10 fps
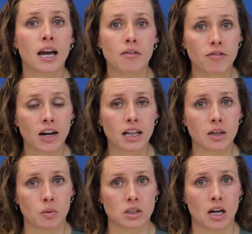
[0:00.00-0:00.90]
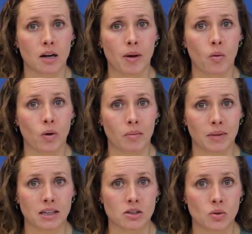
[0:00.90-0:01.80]
And finally, we'll talk about what it
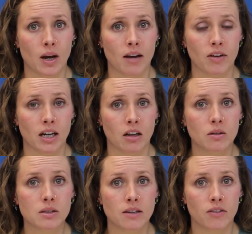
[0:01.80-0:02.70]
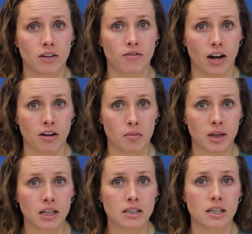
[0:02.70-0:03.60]
means to have an inclusive
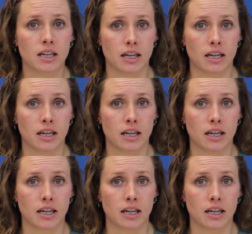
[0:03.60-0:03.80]
environment